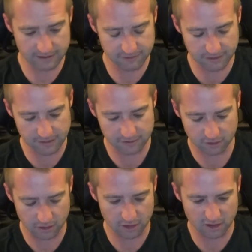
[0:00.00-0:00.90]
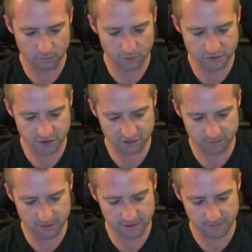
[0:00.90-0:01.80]
I think it's got a lot more
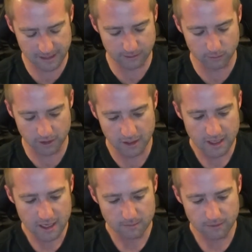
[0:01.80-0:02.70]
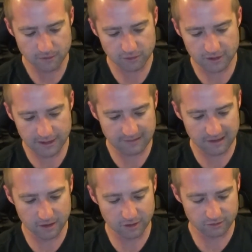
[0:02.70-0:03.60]
adjustment than the main one, but I'm just going to leave
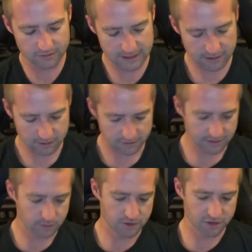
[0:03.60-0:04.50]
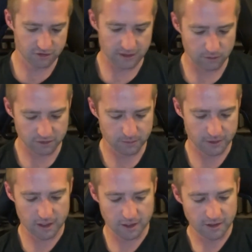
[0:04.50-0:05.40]
that loose for now because I'll need to adjust that one to
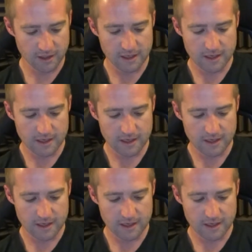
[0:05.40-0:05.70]
put it on.